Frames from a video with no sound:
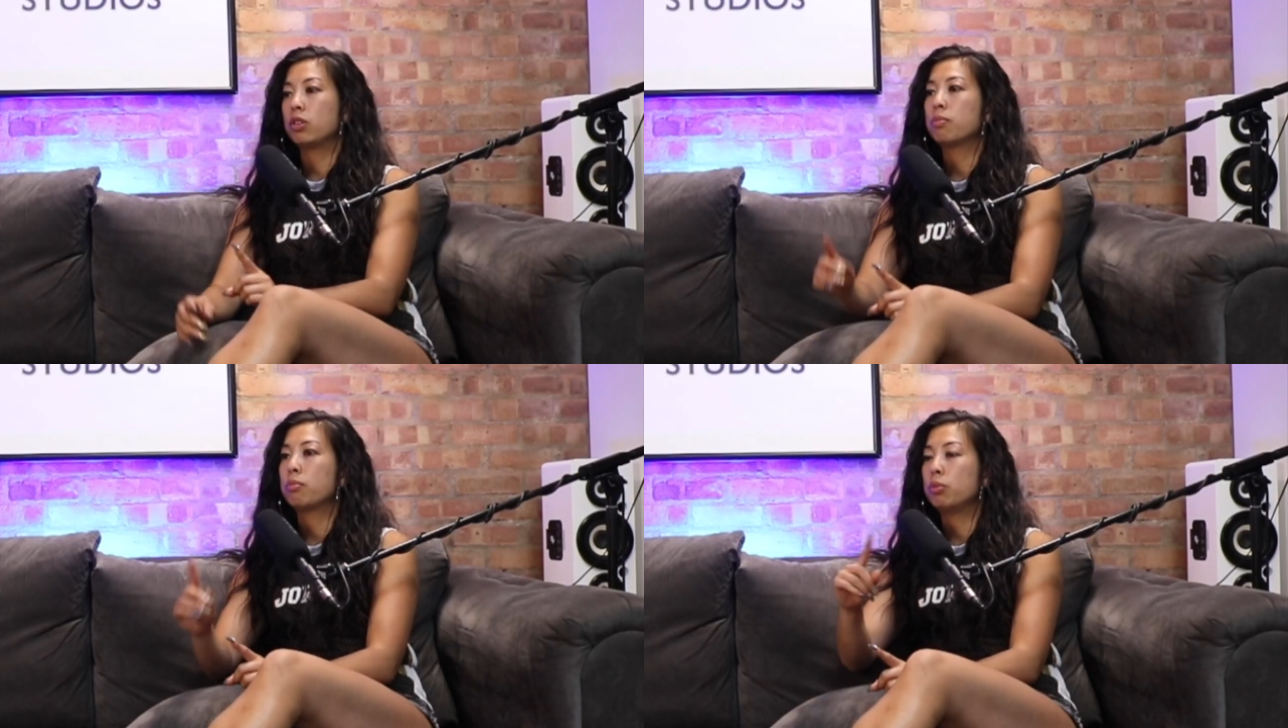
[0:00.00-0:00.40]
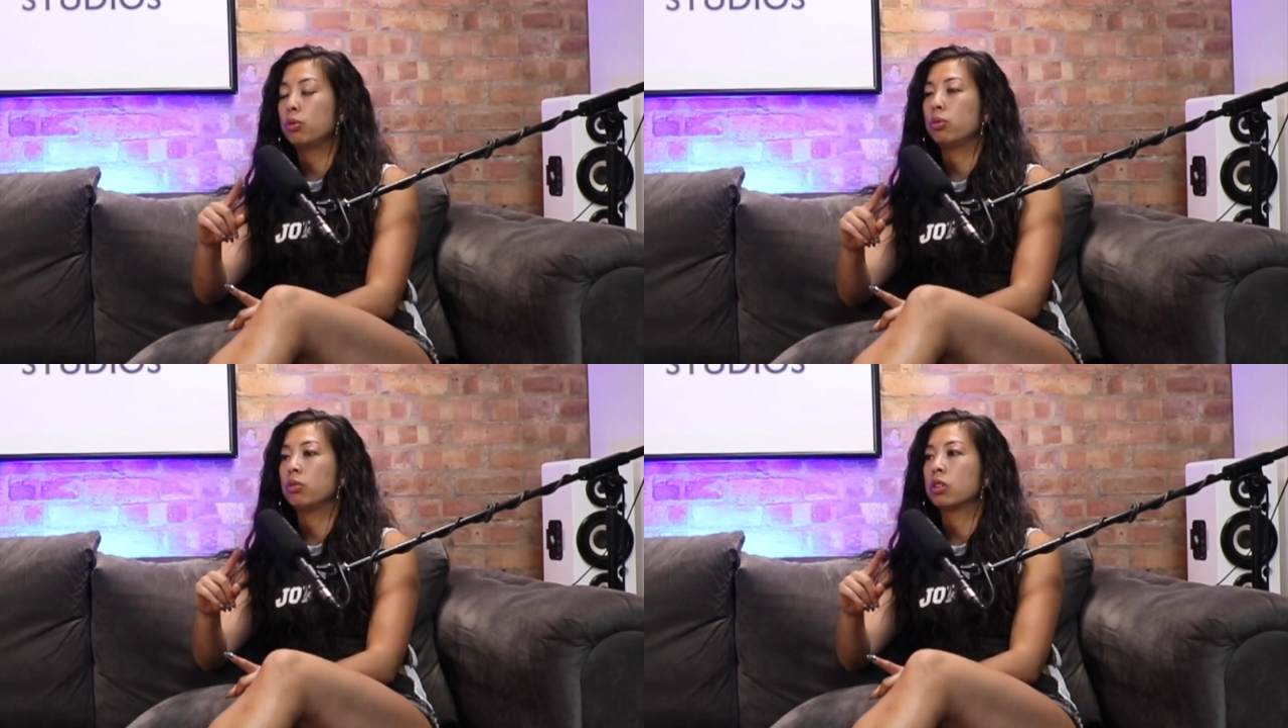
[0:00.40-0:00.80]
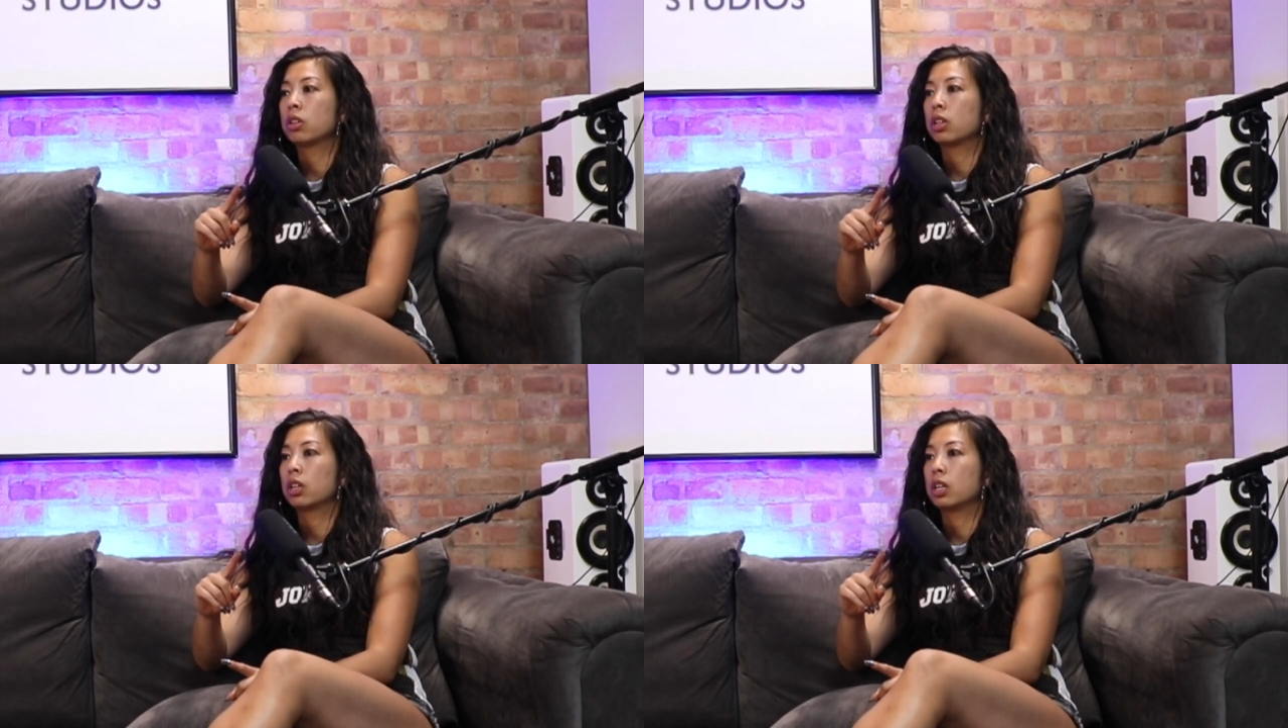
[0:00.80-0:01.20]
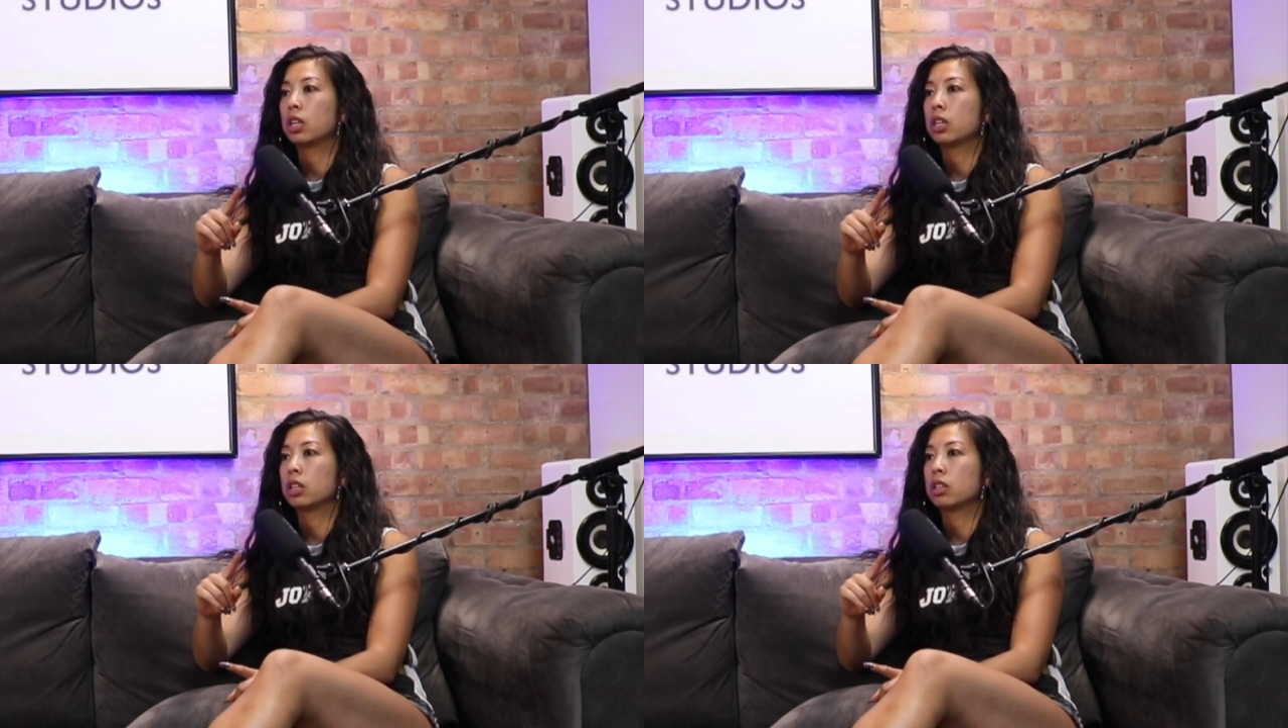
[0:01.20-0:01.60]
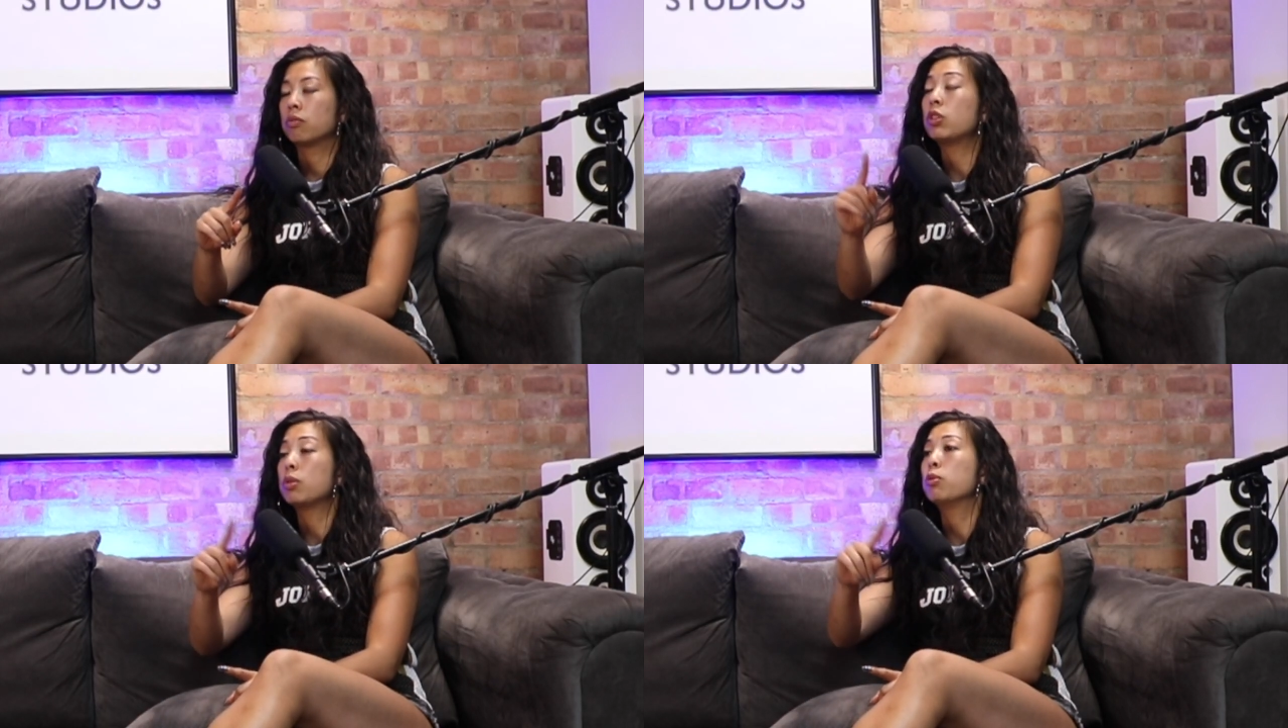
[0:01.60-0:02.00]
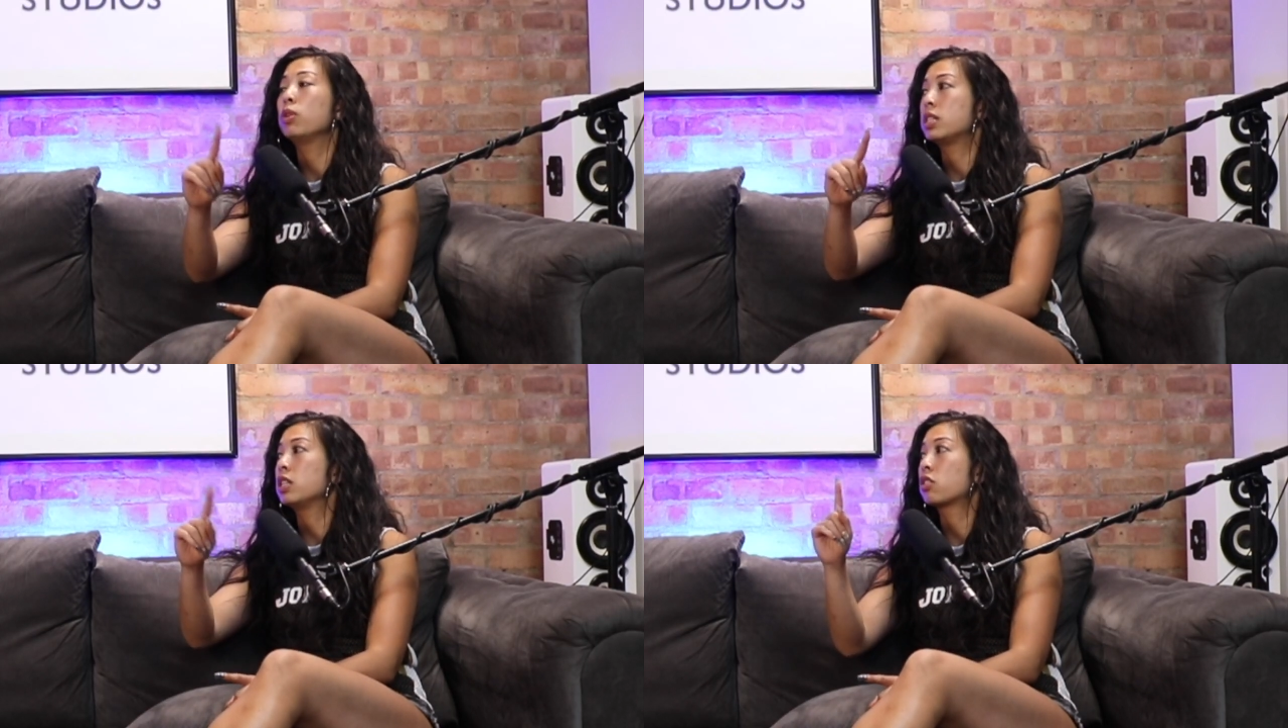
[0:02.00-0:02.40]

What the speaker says: when the moon is in